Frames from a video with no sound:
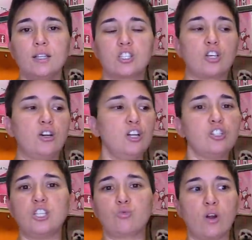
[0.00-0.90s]
So here
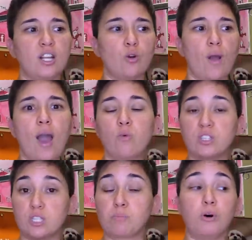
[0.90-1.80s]
she's running around with
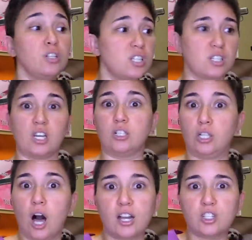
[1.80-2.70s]
this bully stick
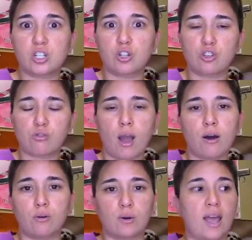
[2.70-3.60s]
lodged in her
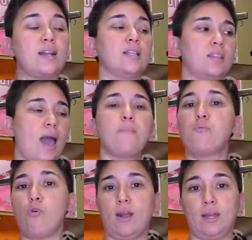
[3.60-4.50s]
throat. And at that
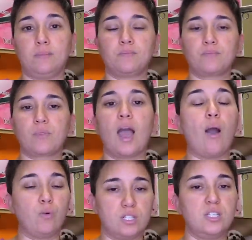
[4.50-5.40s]
point,
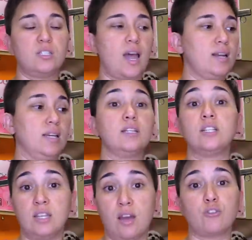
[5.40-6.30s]
I was deciding
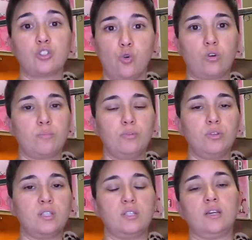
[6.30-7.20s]
never to order
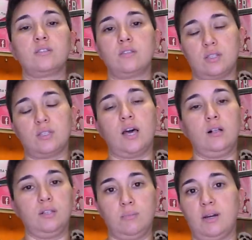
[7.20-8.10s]
bully sticks to
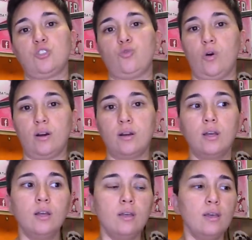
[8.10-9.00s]
sell in my store
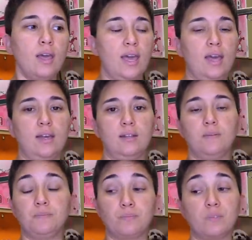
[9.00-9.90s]
and
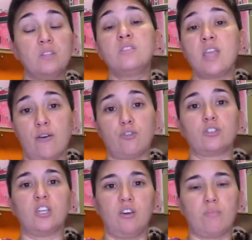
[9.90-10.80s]
never
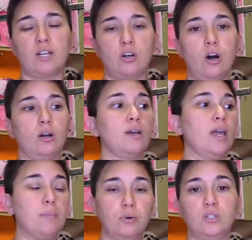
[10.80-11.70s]
to give my dog
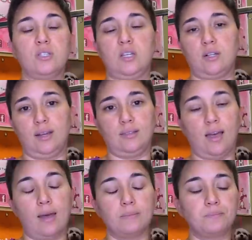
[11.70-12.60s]
a bully stick like
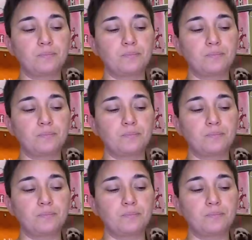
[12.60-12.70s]
that.